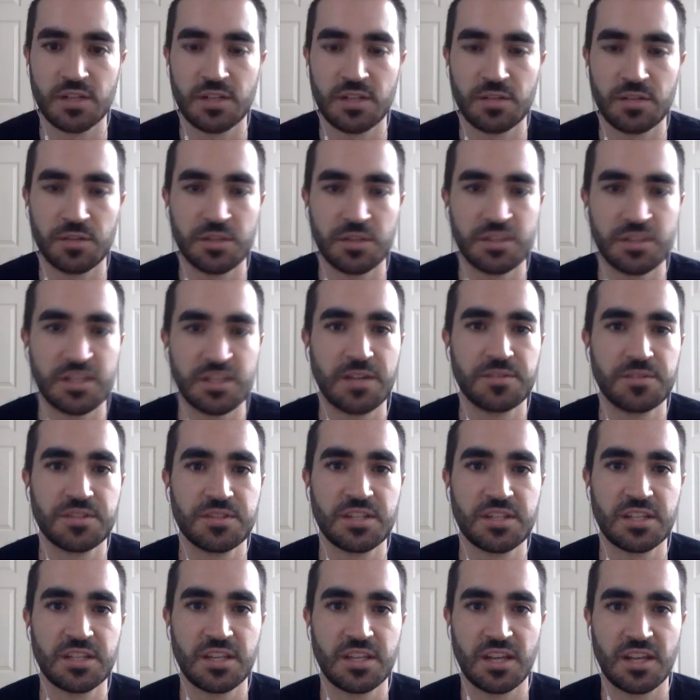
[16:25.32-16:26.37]
it really sounds
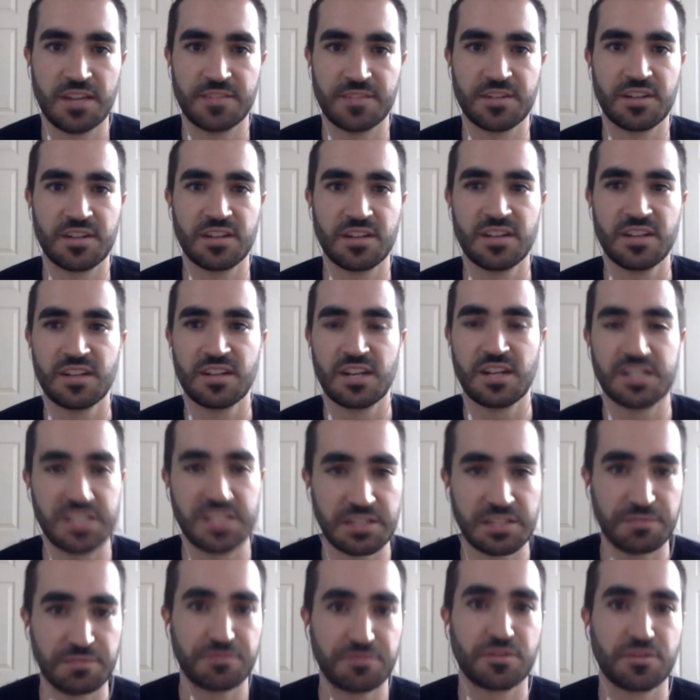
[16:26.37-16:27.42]
like you have a, a
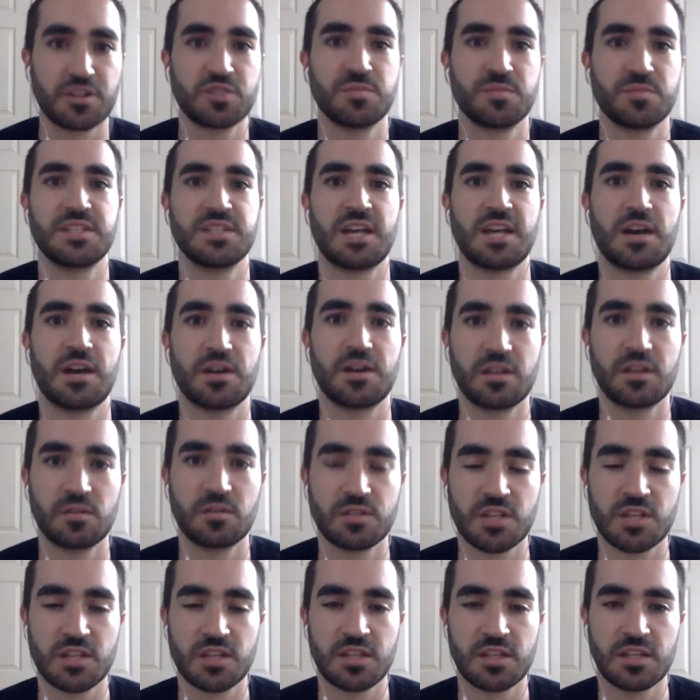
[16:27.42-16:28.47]
team first mentality
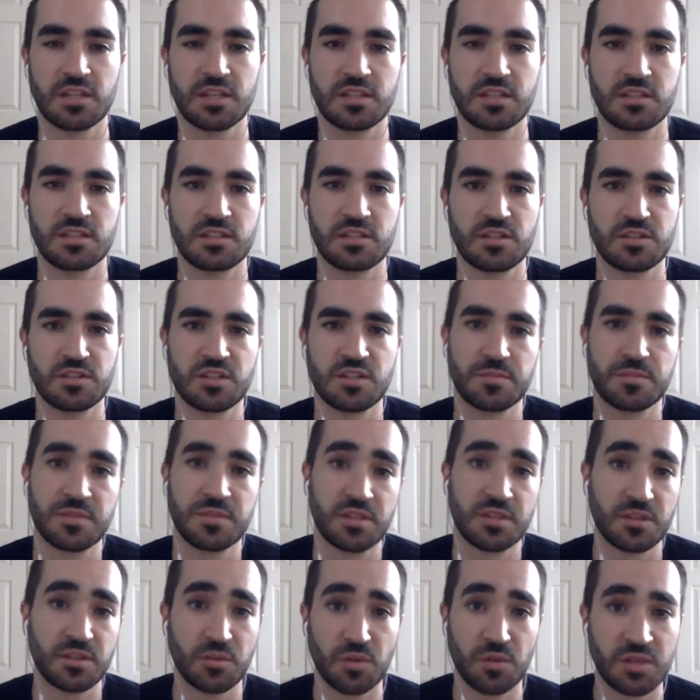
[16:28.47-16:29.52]
which i think is you know something
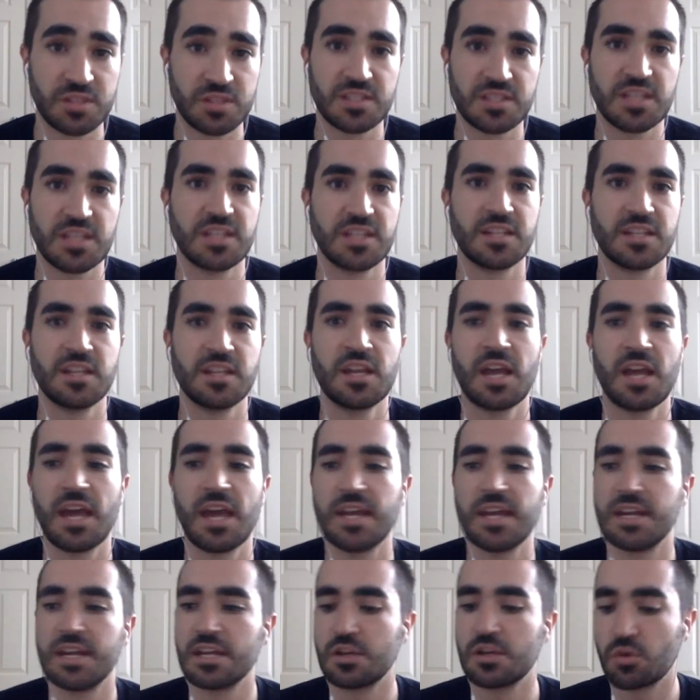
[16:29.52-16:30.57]
they want to see in, in
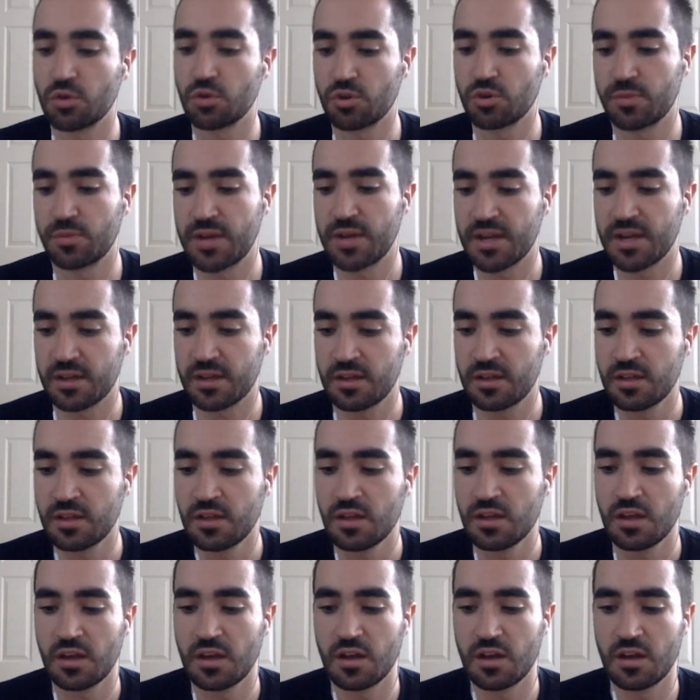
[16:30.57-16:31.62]
any quarterback
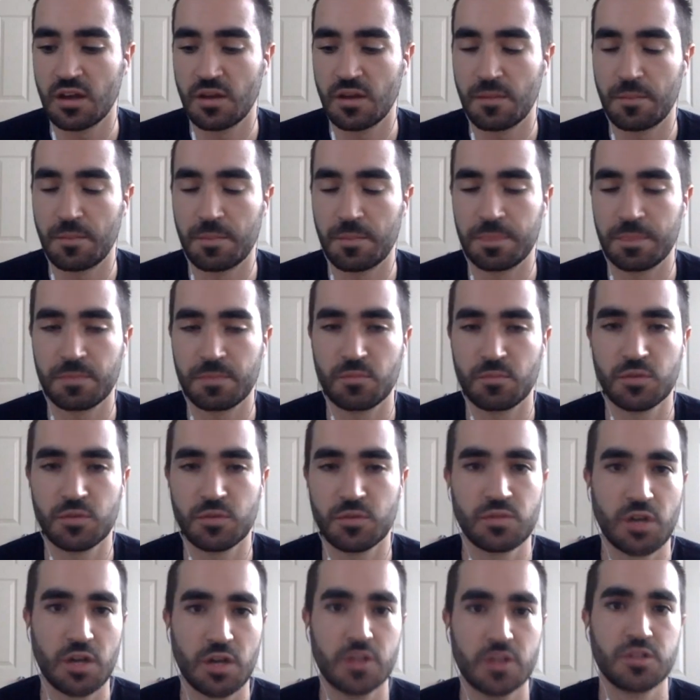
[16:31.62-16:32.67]
um, with
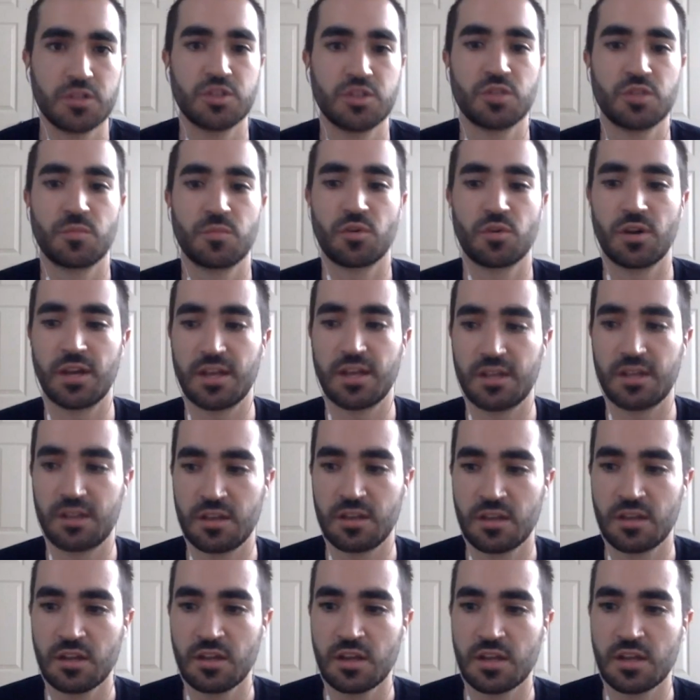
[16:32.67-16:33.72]
regard to joe moorhead
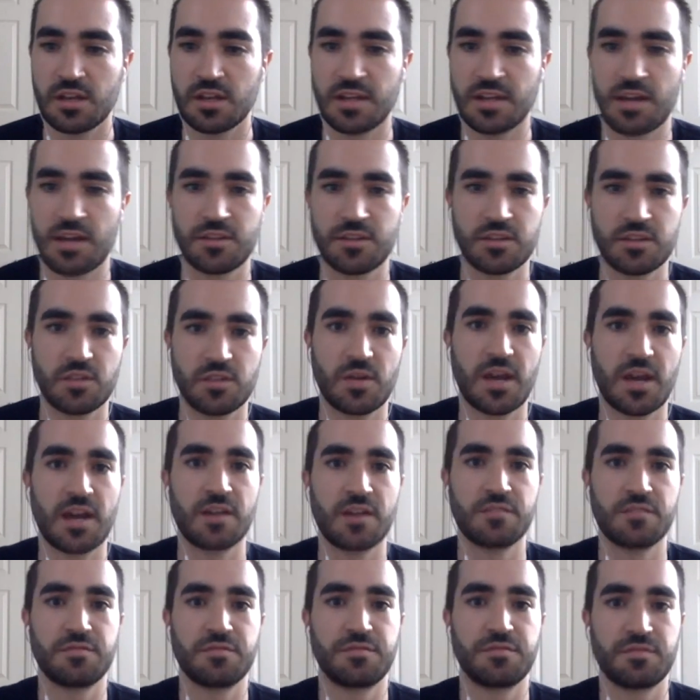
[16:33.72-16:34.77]
now that you
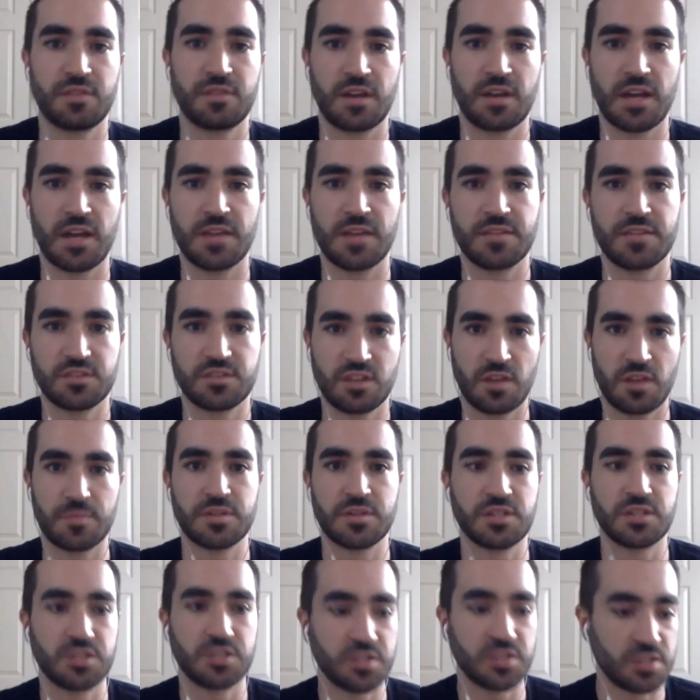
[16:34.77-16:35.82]
have had this
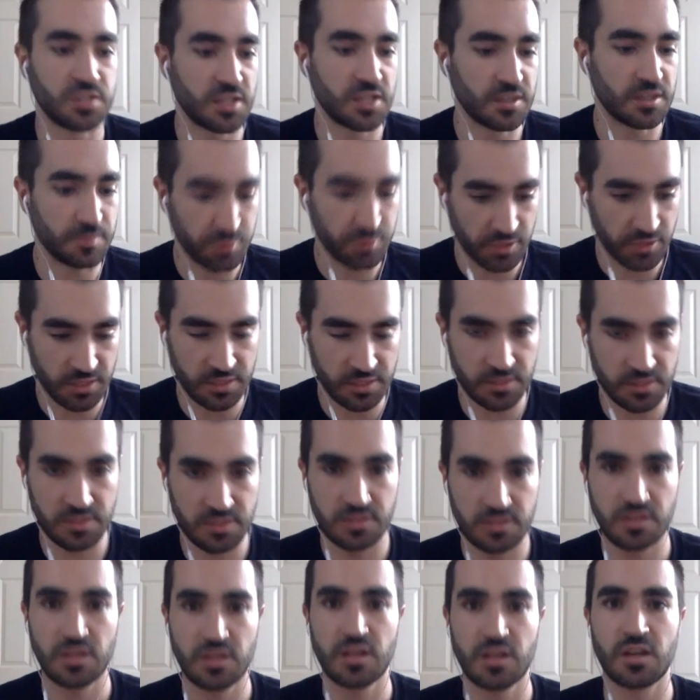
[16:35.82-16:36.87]
competition take
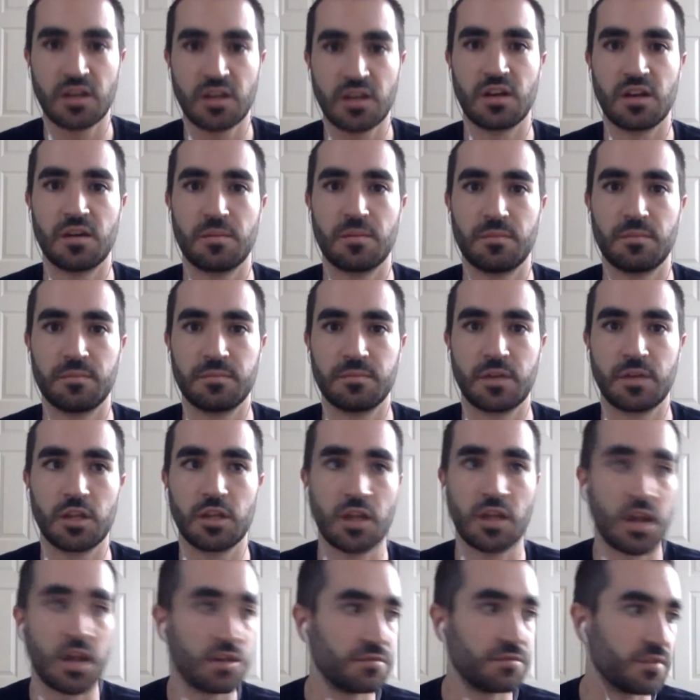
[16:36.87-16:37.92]
place um, a
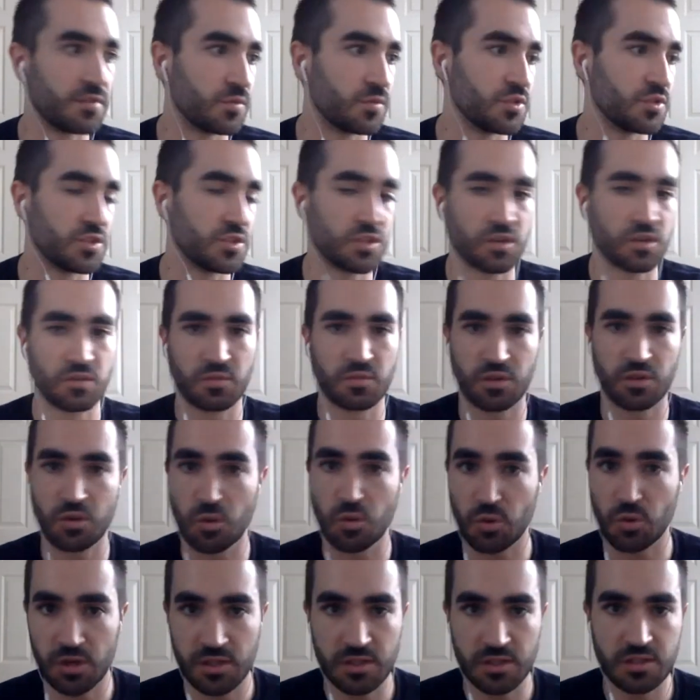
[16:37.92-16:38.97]
lot of it was you know
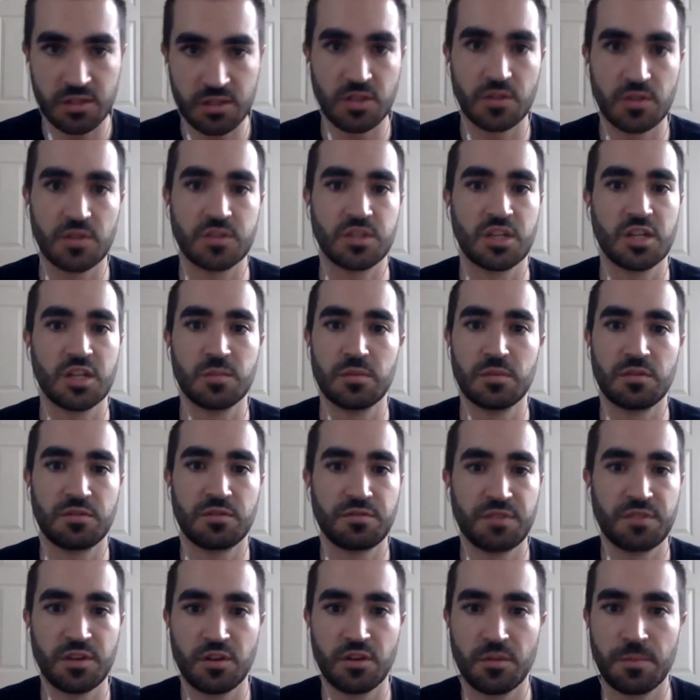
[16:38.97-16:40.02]
recorded so there's going to be
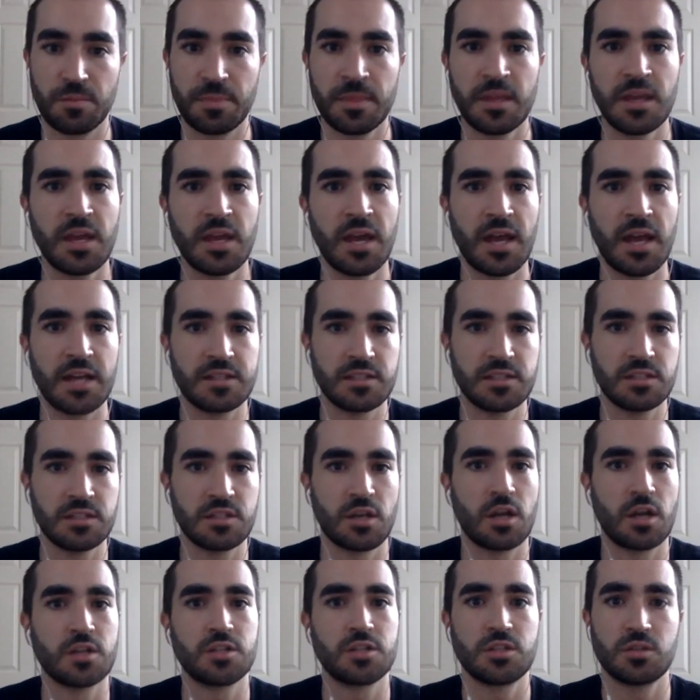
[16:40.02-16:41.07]
film has he
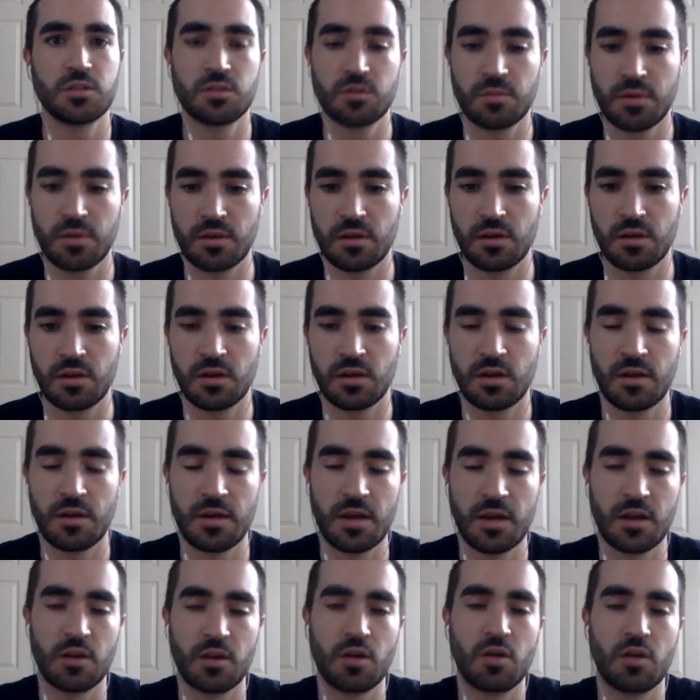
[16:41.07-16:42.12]
talked to you uh,
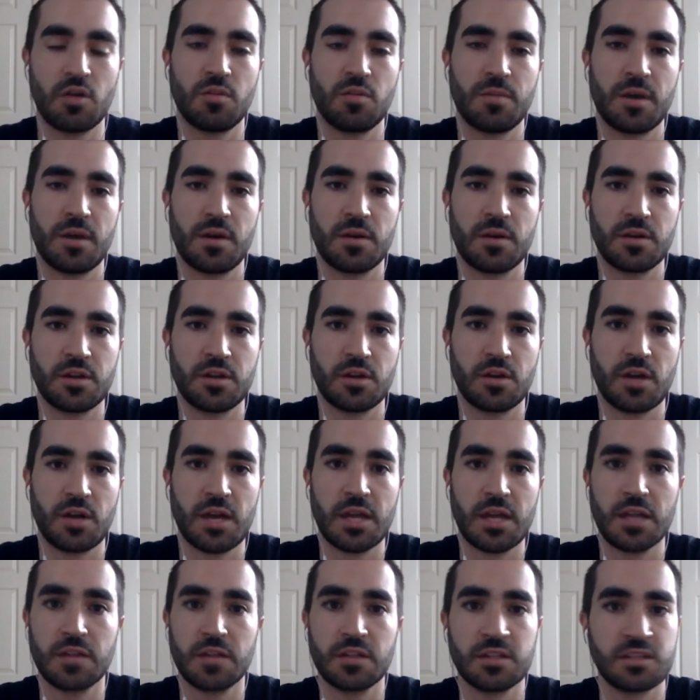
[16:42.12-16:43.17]
at all about you know
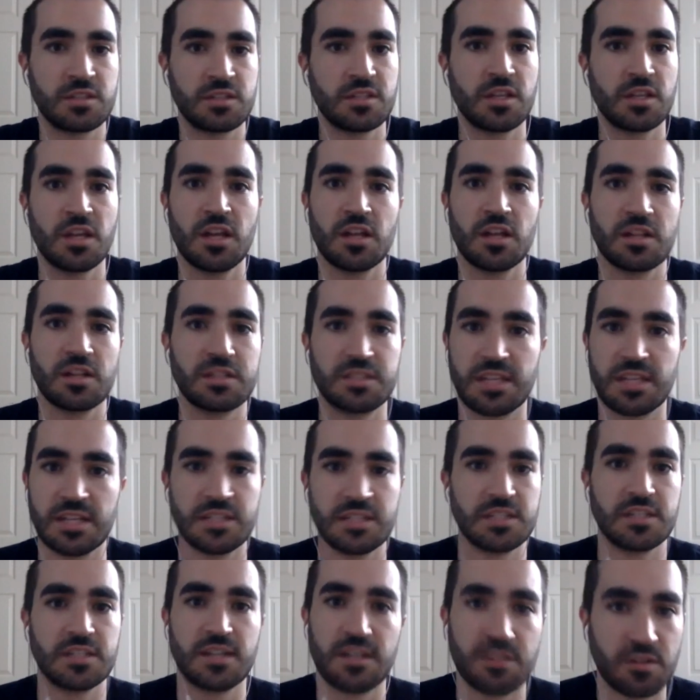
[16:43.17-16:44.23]
hey let's let's get
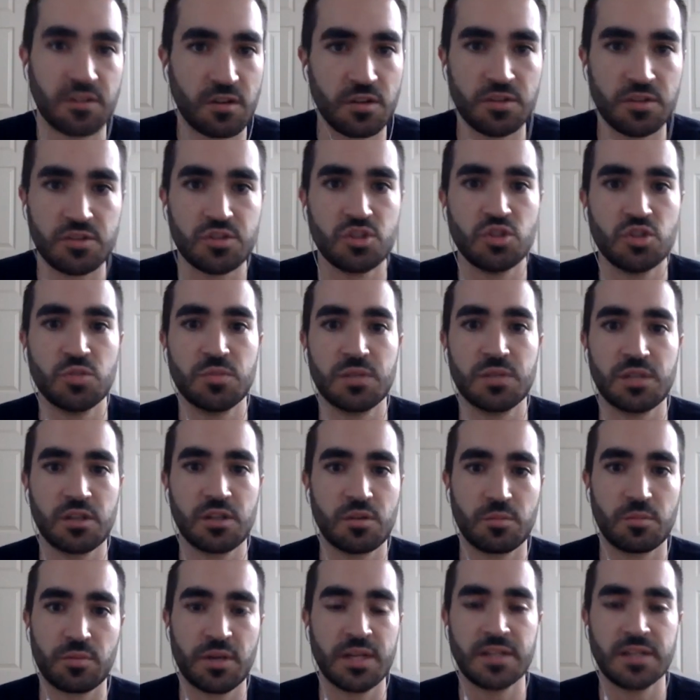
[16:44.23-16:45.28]
together on Zoom and you
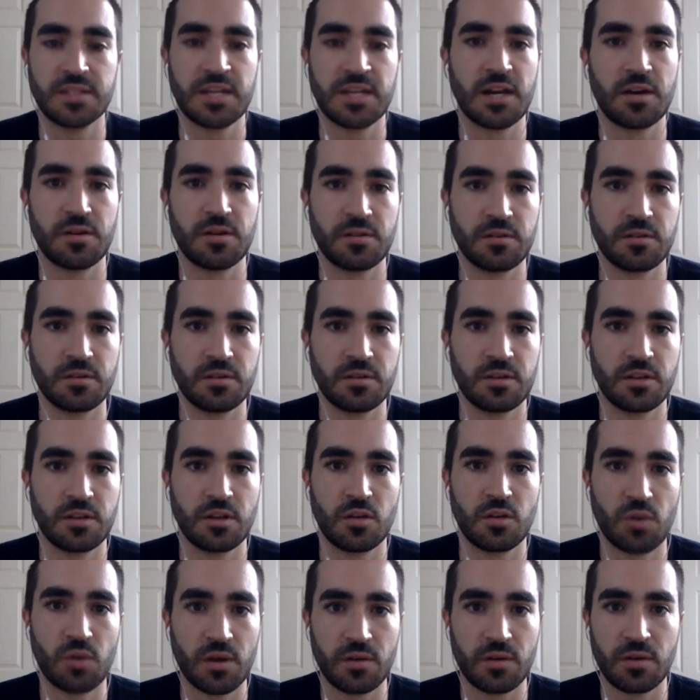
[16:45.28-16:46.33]
know break down you know
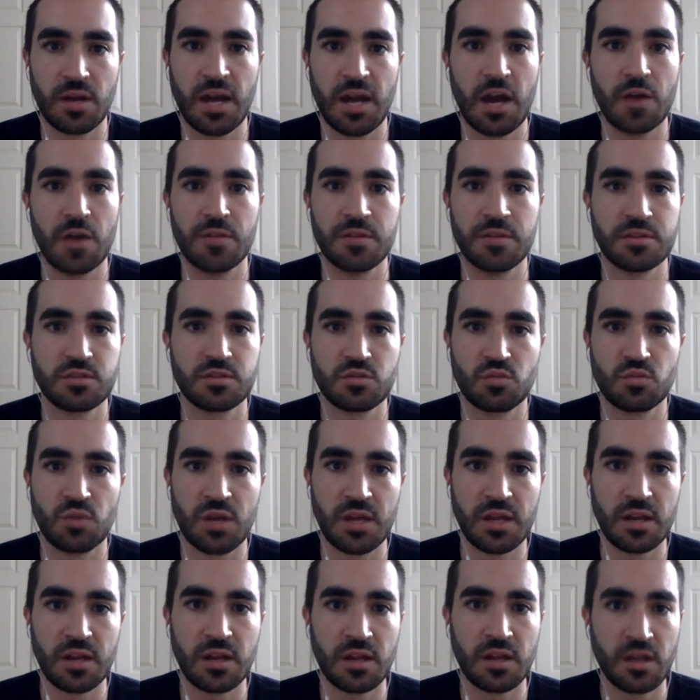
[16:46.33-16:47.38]
what how this
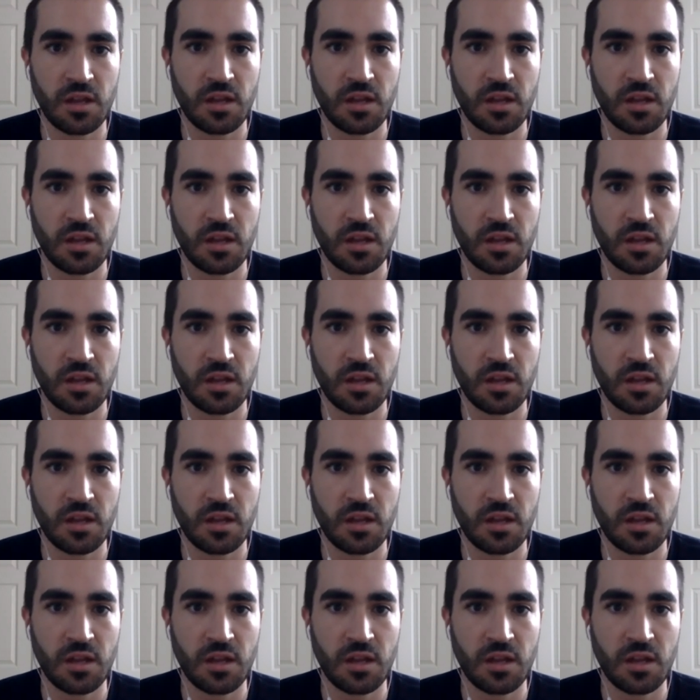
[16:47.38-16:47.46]
went.